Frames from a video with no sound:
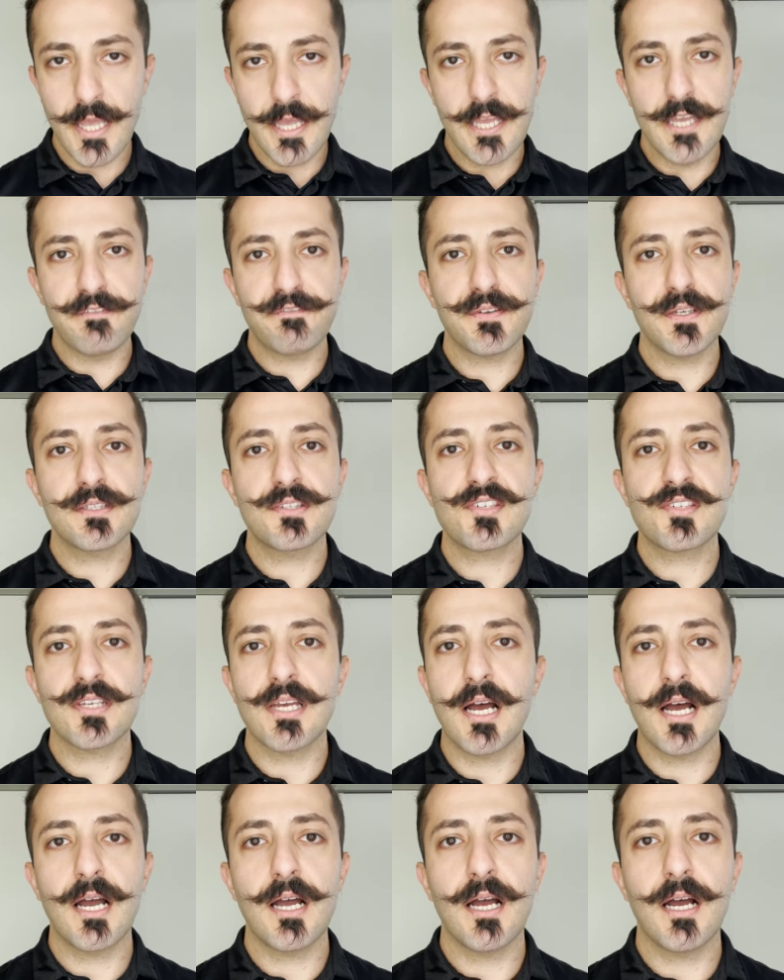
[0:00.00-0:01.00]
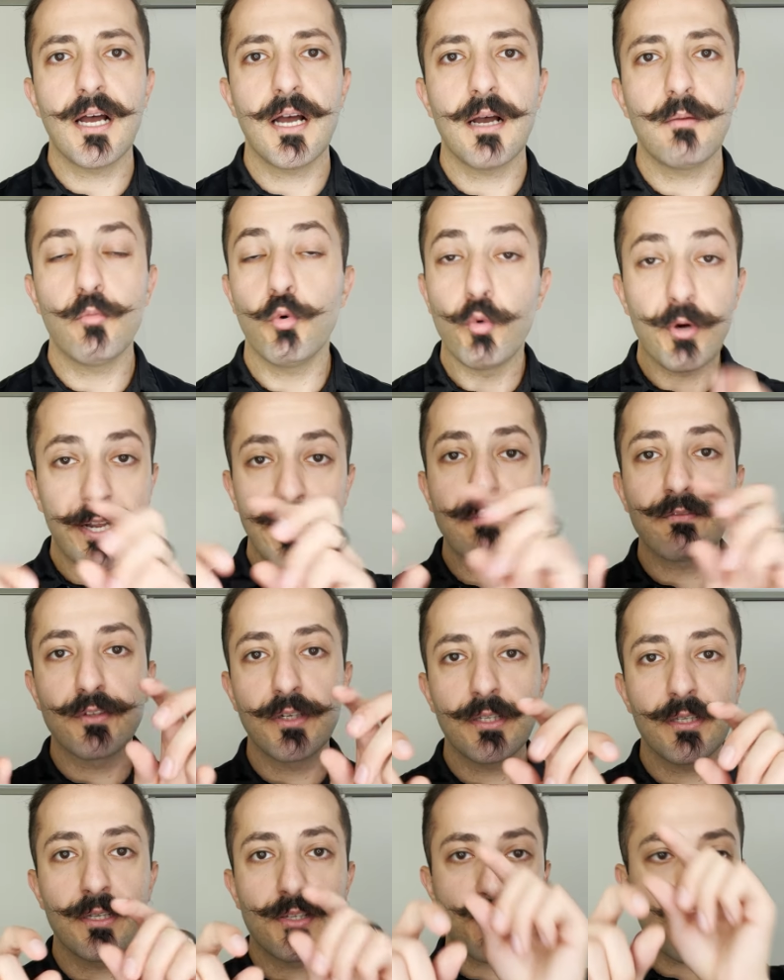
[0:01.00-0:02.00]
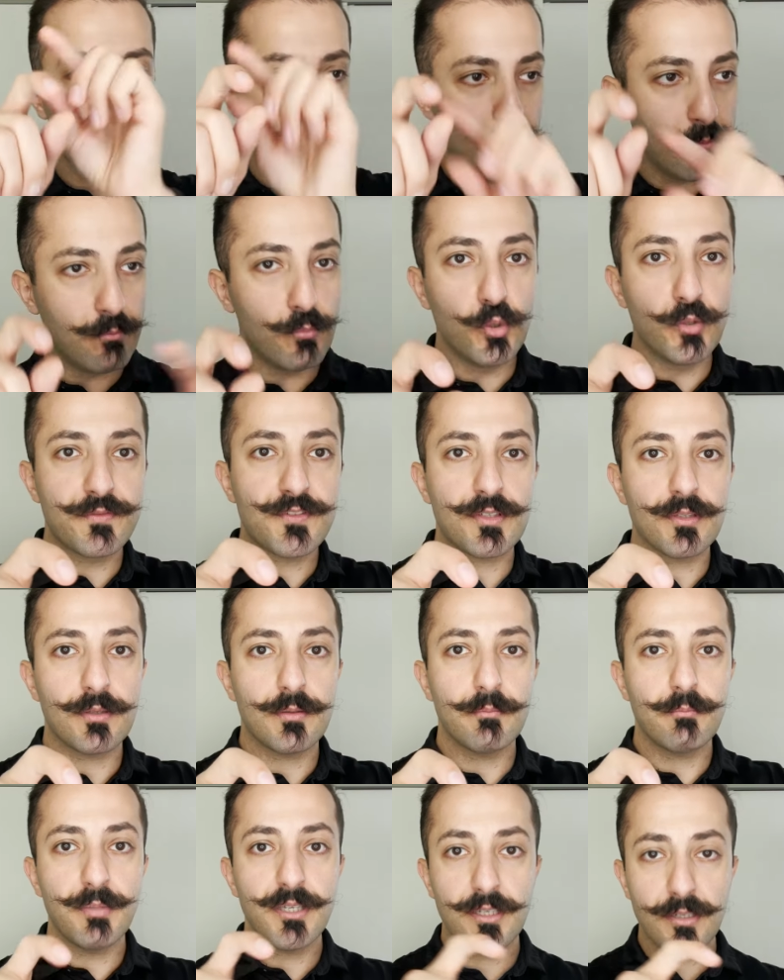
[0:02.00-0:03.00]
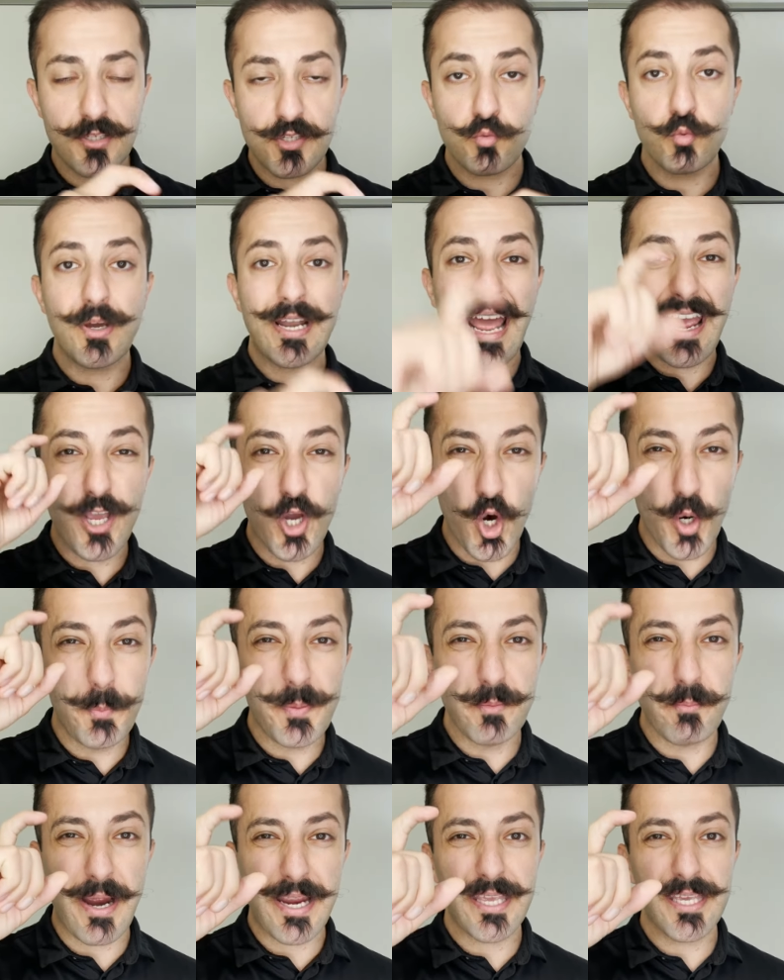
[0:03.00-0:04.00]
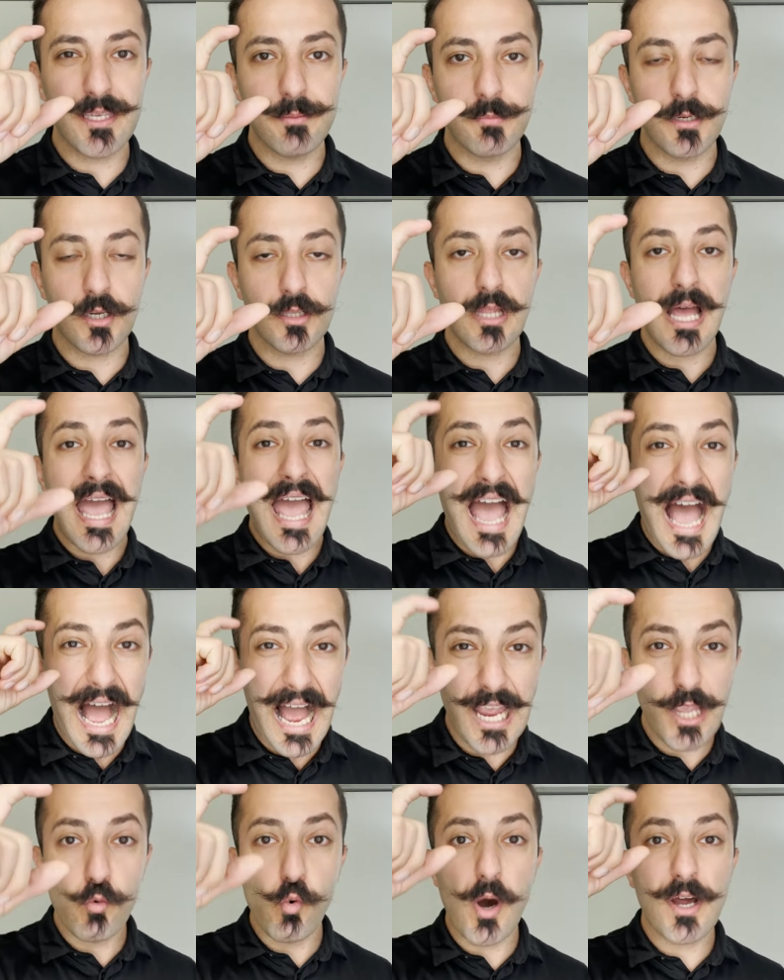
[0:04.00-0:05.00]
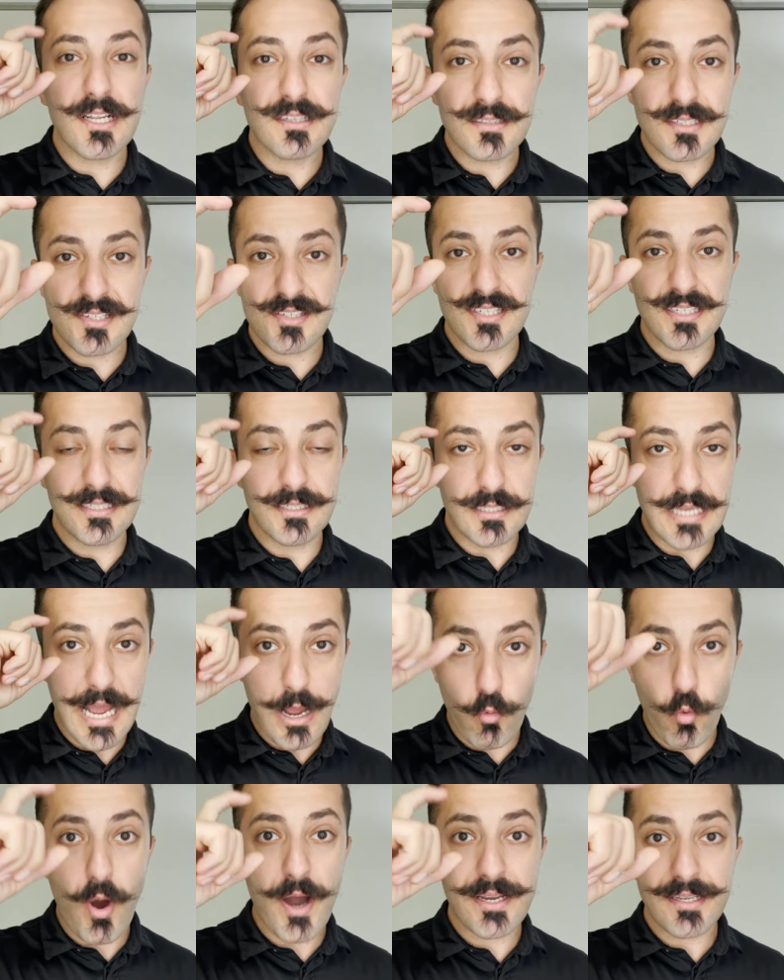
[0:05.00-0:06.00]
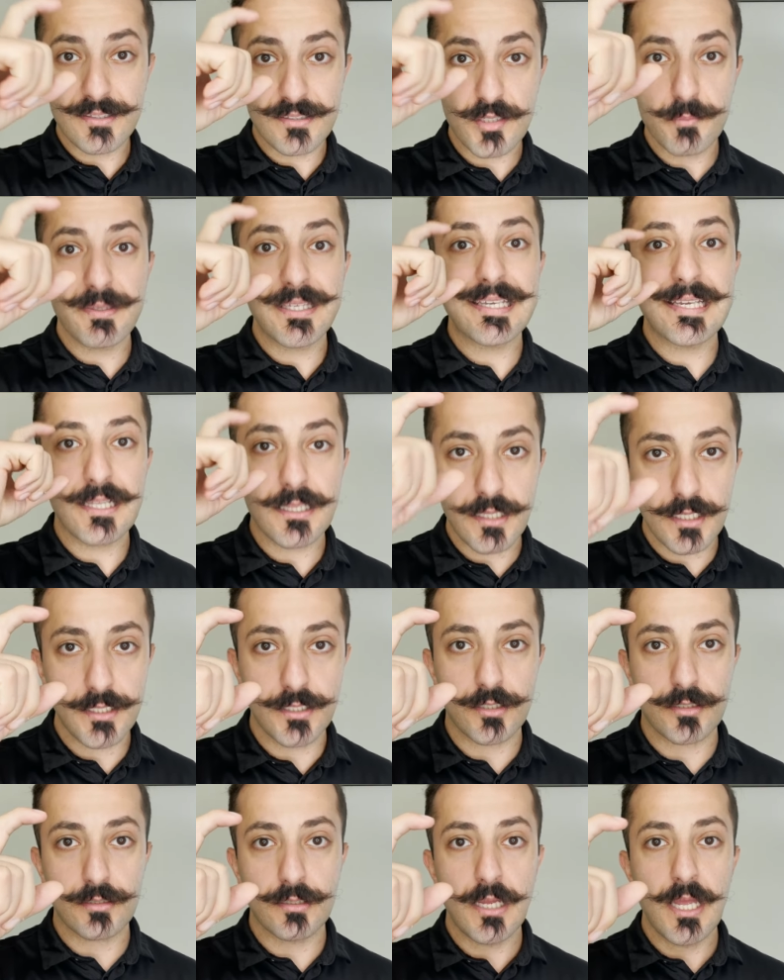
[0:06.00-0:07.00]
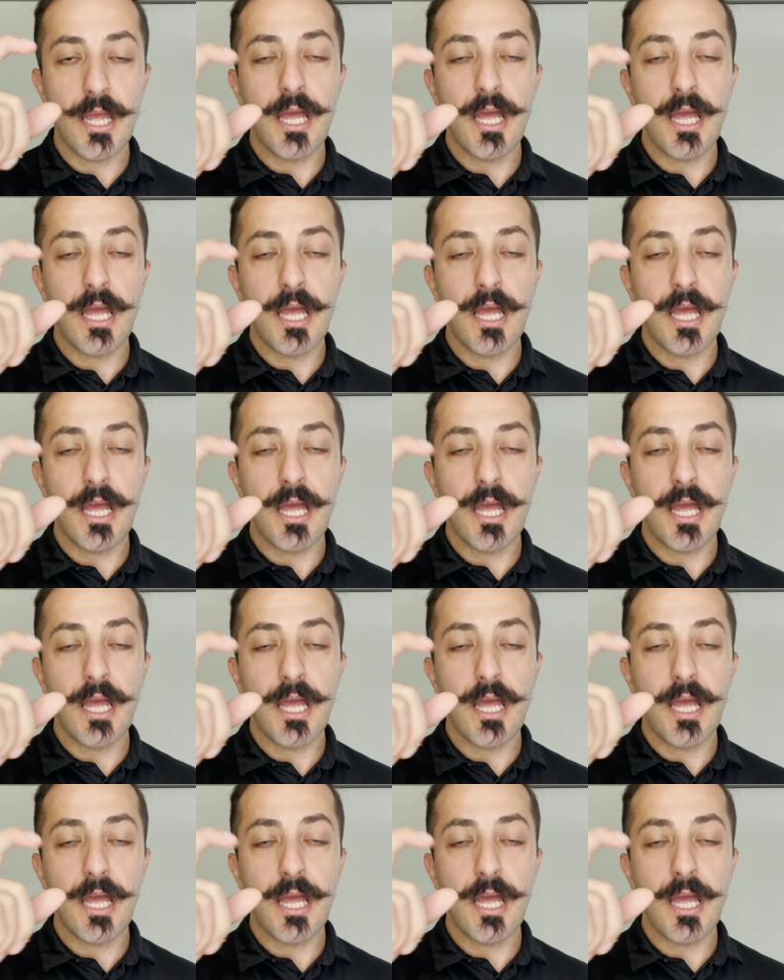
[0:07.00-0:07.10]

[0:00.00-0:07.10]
If it's uh, um, whatever it is, it moves to, because when I open my email, I want it to see it, I want it to be clear.